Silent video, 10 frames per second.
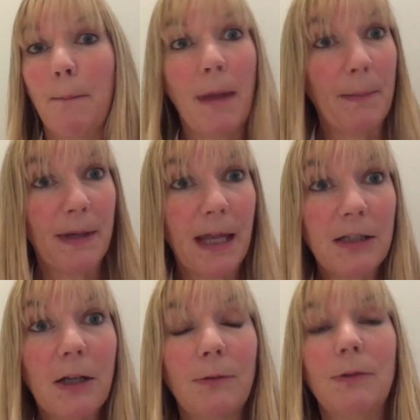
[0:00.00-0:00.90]
Maybe they
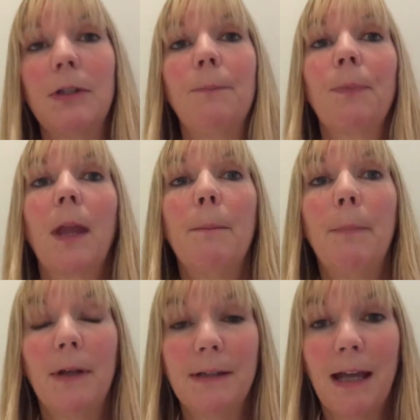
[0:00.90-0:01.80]
don't,
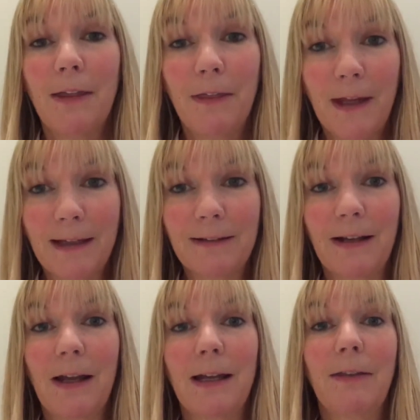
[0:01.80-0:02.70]
but things
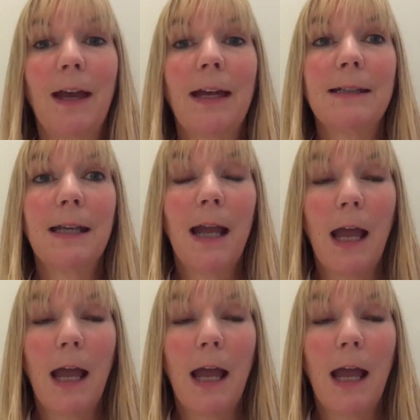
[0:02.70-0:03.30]
like that.